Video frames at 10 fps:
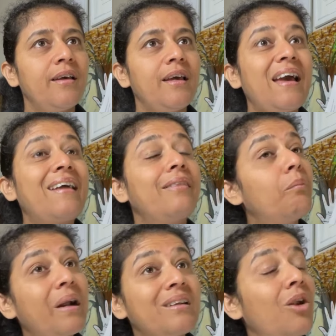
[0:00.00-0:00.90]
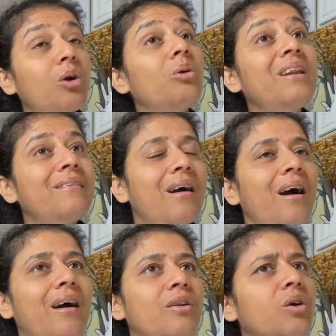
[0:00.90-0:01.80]
But not only the
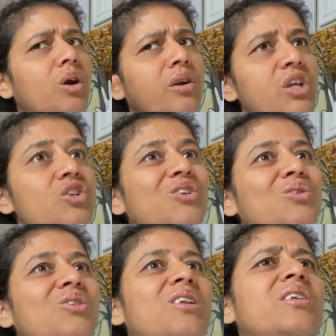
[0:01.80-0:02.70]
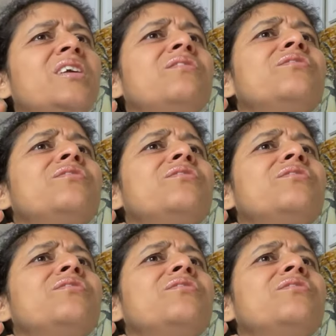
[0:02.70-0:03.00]
heart, you're reaching to the lymph,